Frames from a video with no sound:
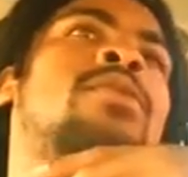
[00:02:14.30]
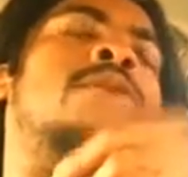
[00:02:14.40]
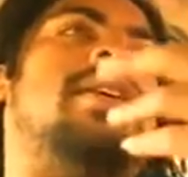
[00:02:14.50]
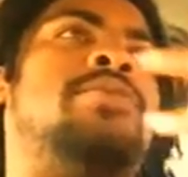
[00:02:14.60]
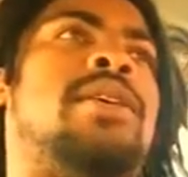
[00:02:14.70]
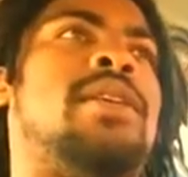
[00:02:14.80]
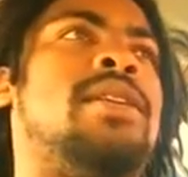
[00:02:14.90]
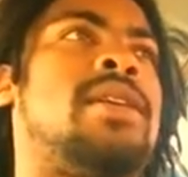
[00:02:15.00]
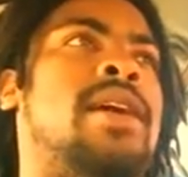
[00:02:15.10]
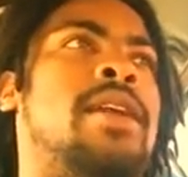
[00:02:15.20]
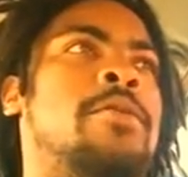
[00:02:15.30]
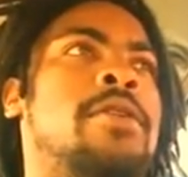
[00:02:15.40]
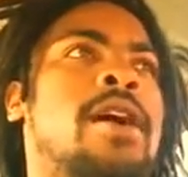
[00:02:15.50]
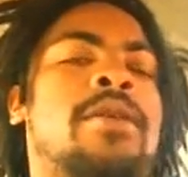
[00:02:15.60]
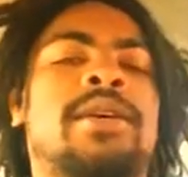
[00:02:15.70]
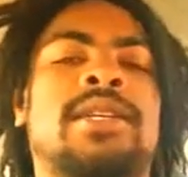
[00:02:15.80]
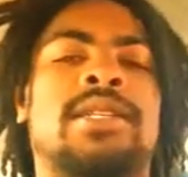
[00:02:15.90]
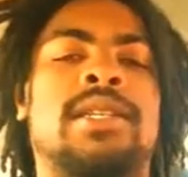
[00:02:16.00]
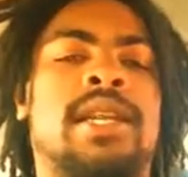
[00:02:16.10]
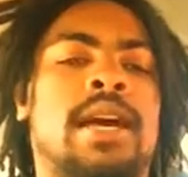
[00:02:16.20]
ways we could look at it. We always
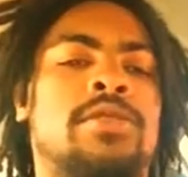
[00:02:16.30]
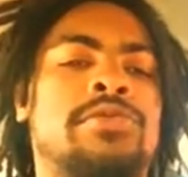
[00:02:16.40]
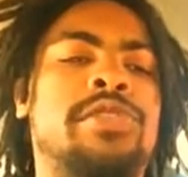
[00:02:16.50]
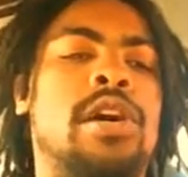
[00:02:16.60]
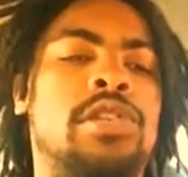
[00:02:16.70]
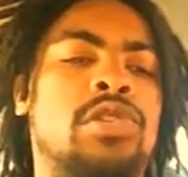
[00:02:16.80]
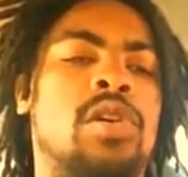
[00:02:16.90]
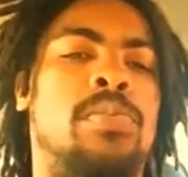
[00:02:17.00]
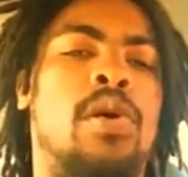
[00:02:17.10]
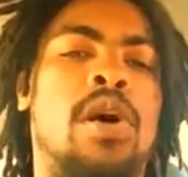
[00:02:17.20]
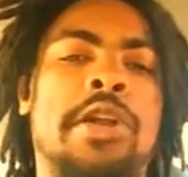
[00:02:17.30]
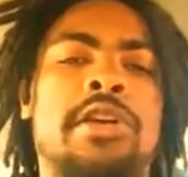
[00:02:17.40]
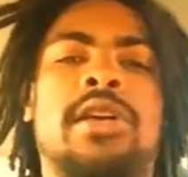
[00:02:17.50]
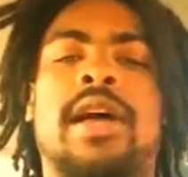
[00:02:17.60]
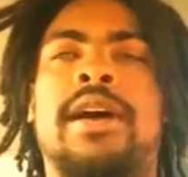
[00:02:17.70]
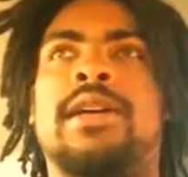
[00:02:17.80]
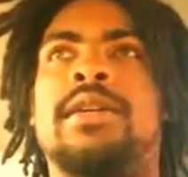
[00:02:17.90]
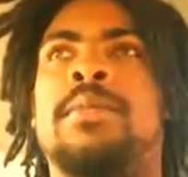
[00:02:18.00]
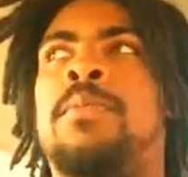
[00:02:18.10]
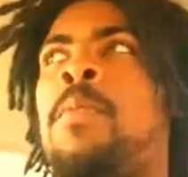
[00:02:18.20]
see like when we go to a party or like
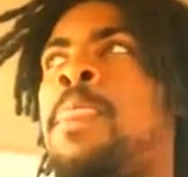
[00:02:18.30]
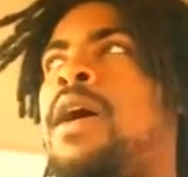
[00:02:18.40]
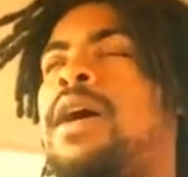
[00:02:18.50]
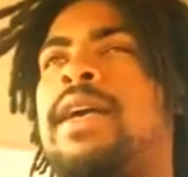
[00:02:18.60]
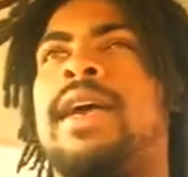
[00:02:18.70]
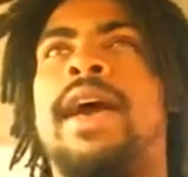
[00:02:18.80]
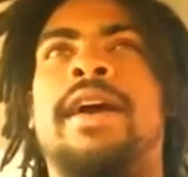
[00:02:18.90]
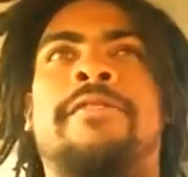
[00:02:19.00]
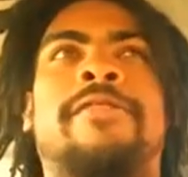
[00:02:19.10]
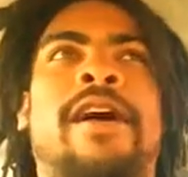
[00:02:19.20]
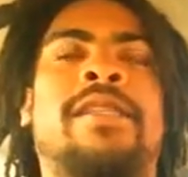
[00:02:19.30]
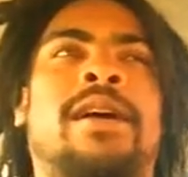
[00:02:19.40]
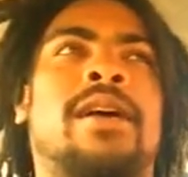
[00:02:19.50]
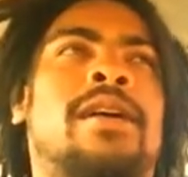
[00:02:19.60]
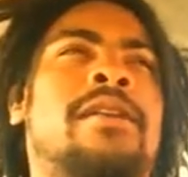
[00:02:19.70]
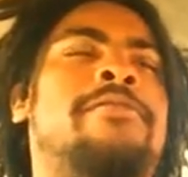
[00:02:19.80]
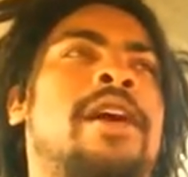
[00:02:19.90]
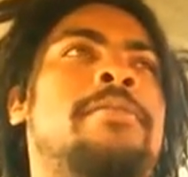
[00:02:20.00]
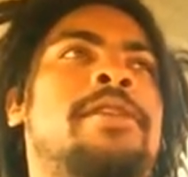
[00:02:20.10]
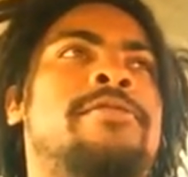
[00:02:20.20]
a
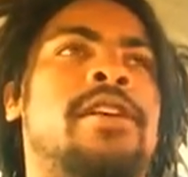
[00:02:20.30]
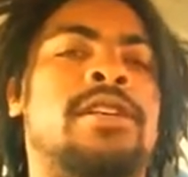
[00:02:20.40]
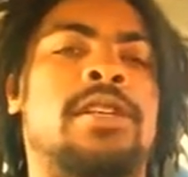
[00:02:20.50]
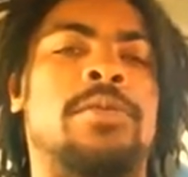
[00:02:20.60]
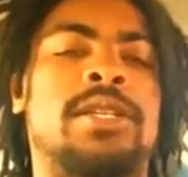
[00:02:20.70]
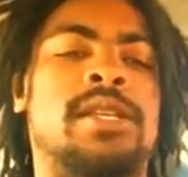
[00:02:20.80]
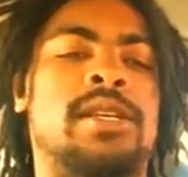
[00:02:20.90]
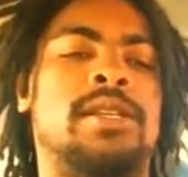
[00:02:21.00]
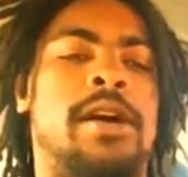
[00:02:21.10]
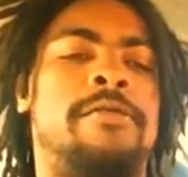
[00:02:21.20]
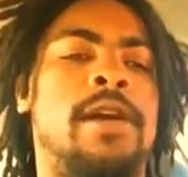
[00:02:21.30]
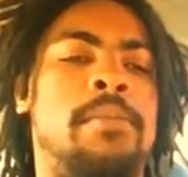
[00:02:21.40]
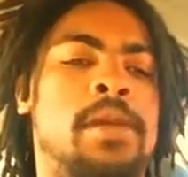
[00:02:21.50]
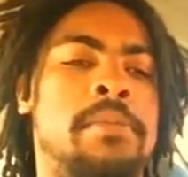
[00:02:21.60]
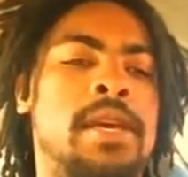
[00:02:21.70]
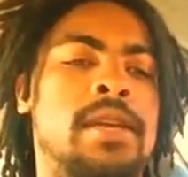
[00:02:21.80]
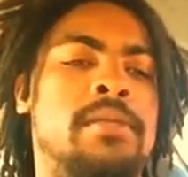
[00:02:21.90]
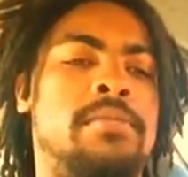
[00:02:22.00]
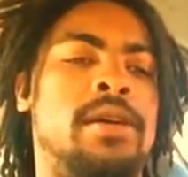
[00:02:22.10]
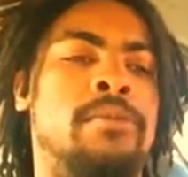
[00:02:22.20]
family function, we see it as our family
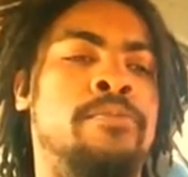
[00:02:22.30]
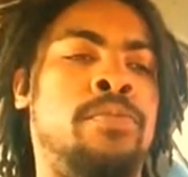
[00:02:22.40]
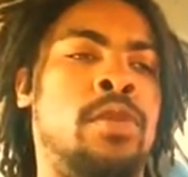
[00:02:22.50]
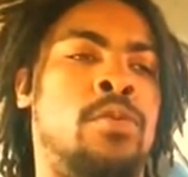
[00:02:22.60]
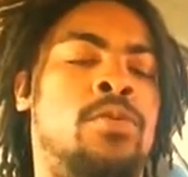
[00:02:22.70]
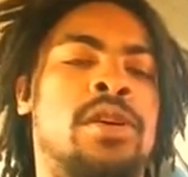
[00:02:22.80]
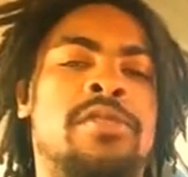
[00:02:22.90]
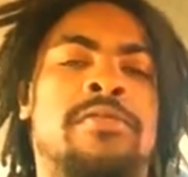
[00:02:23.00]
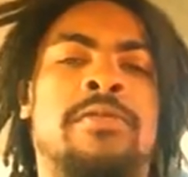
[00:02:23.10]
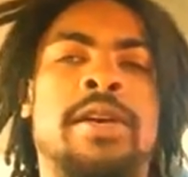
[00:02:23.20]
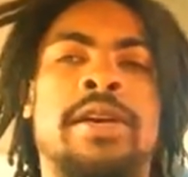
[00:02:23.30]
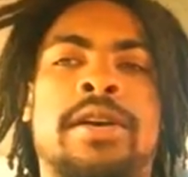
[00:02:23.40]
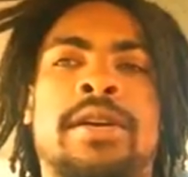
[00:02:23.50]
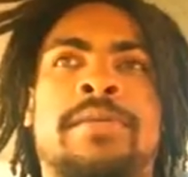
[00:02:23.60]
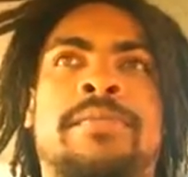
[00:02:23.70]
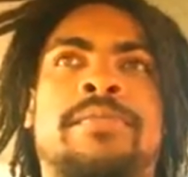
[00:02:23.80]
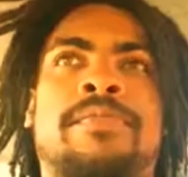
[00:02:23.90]
meeting. But what if we're